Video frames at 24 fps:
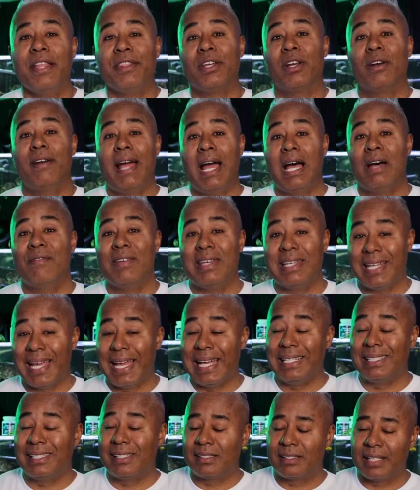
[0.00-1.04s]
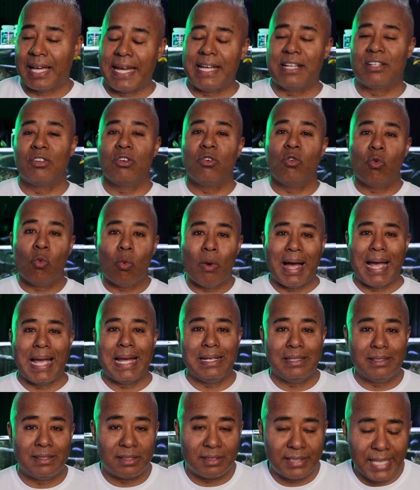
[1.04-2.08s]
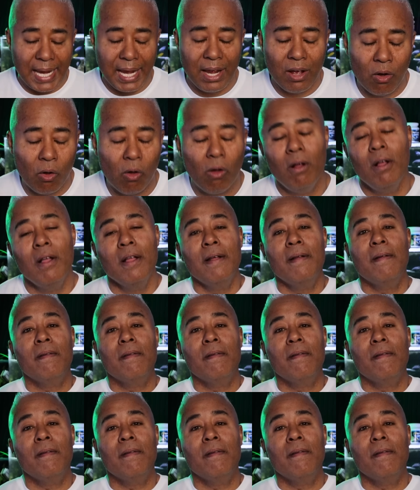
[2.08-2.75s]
they're having a site-wide sale